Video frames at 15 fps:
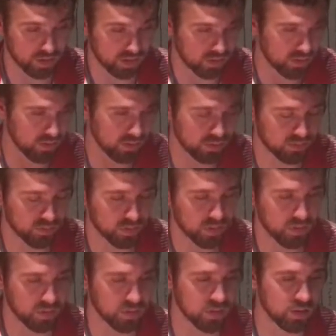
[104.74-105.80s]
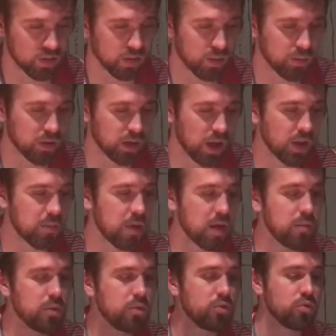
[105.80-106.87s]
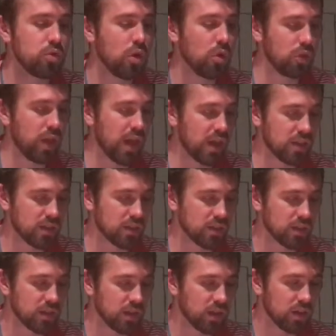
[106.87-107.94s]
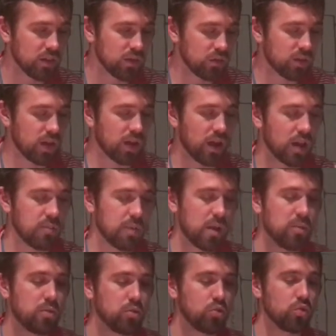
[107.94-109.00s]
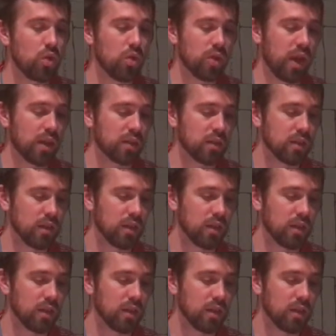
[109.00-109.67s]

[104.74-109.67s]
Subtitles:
think you were referencing something, and maybe you know that. You said, and maybe you know that.